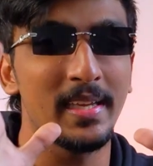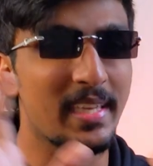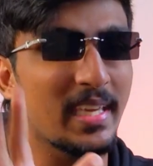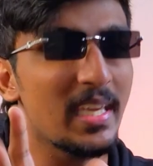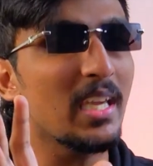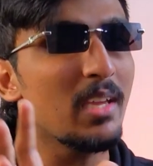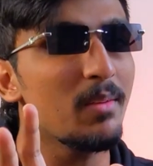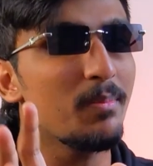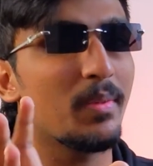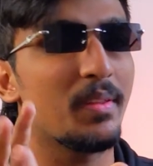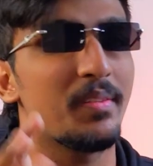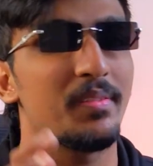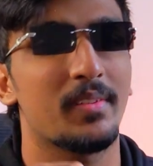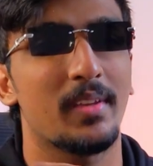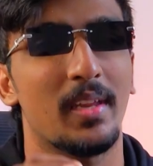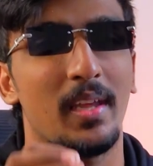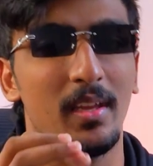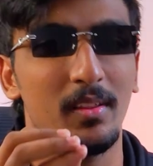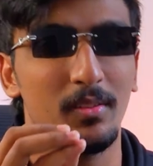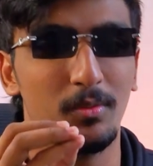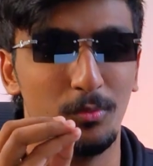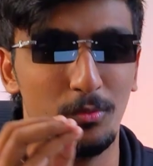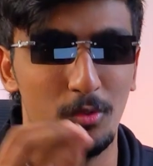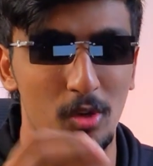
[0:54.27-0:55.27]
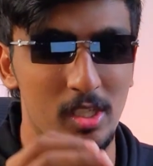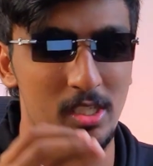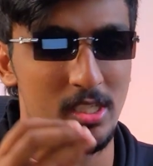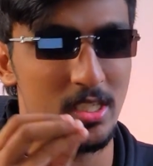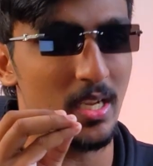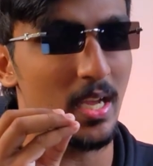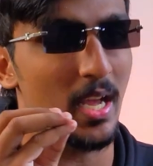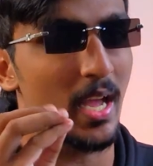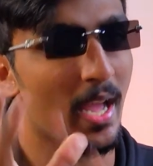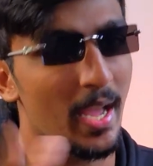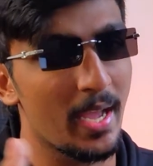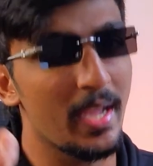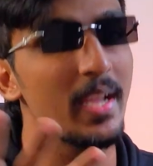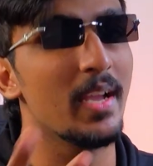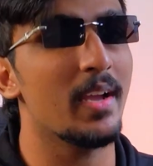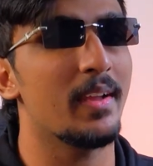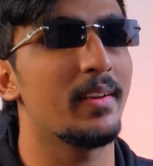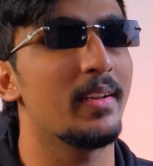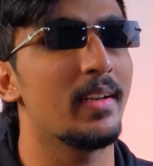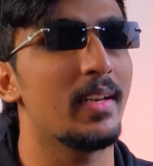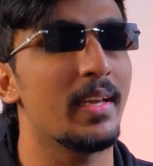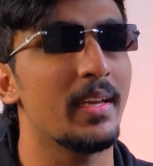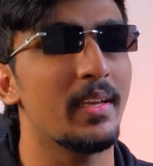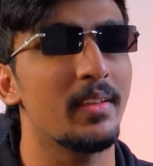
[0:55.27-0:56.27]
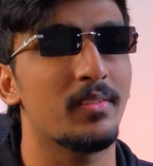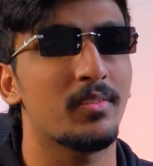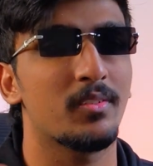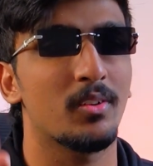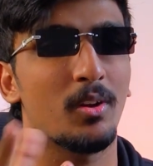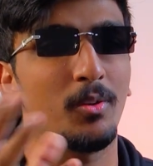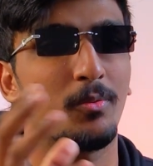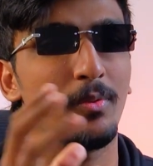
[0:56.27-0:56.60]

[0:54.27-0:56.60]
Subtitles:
key mistakes which I analyzed